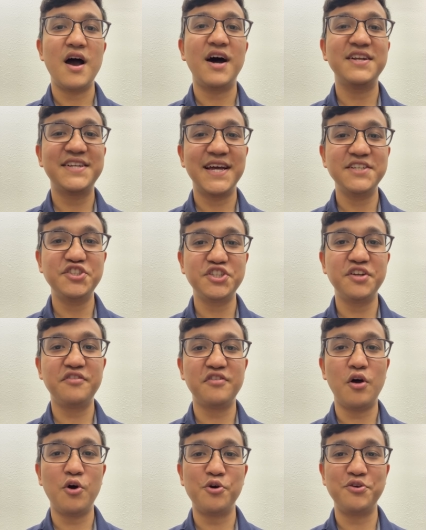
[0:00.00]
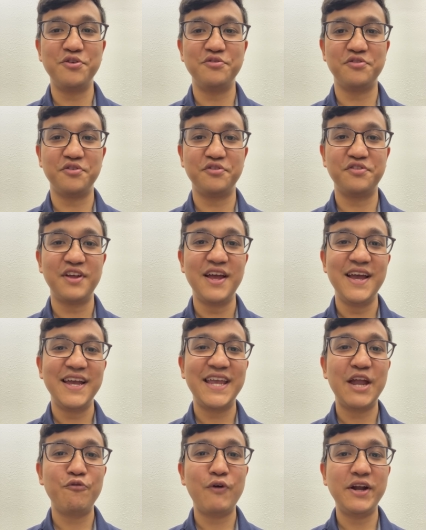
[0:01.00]
Attention Zoho users,
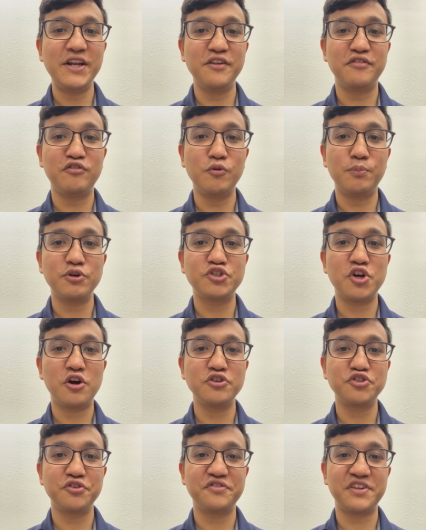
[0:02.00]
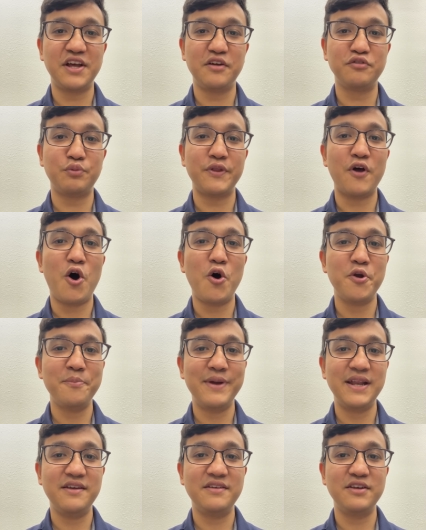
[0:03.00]
get ready to supercharge your sales with
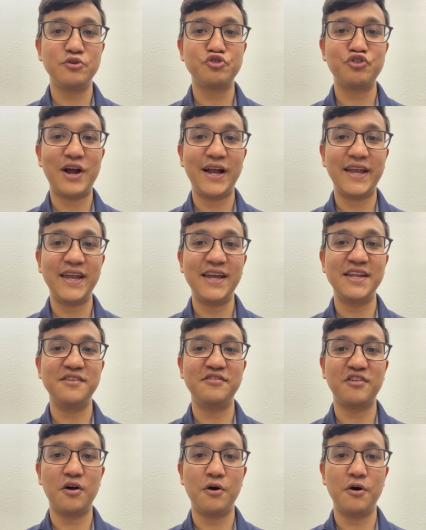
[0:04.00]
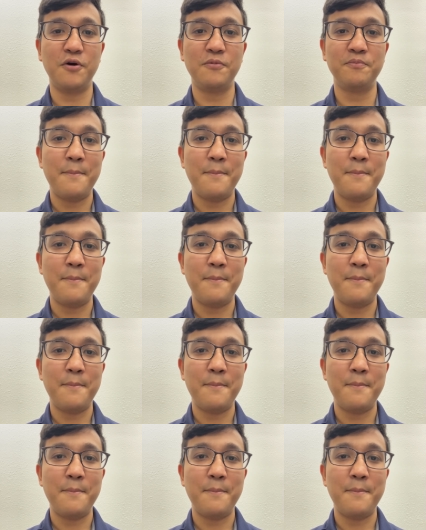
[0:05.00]
automated deal tracking in Zoho.